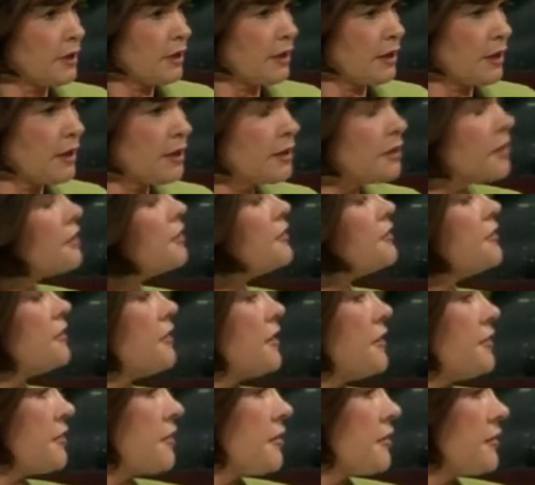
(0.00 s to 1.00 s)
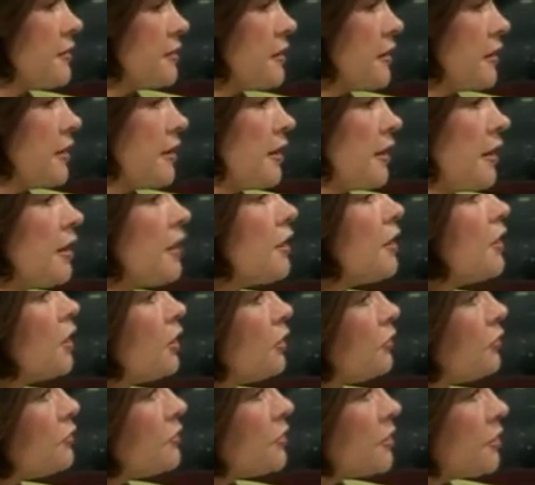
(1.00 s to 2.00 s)
inconsistency, the
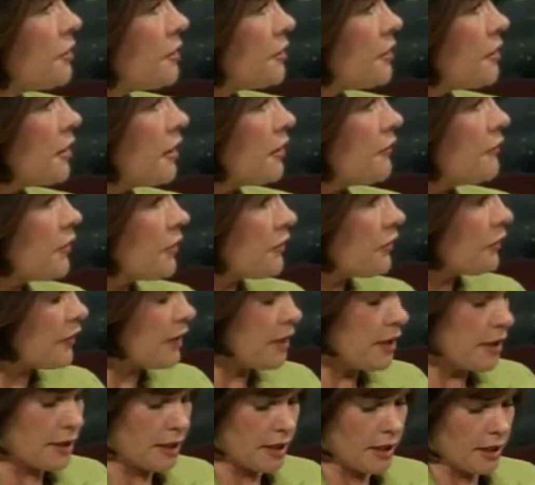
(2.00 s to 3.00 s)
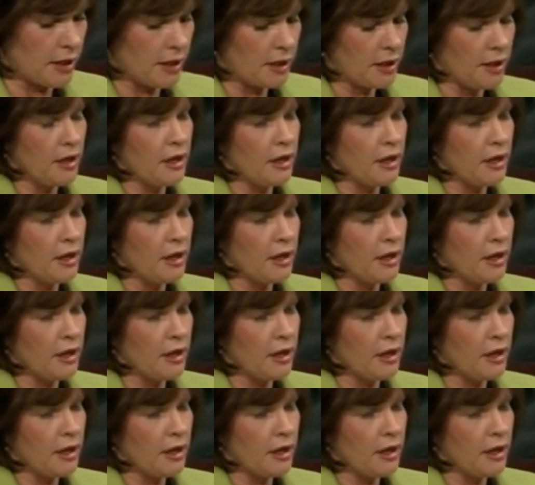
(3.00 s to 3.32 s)
incongruency of your thinking,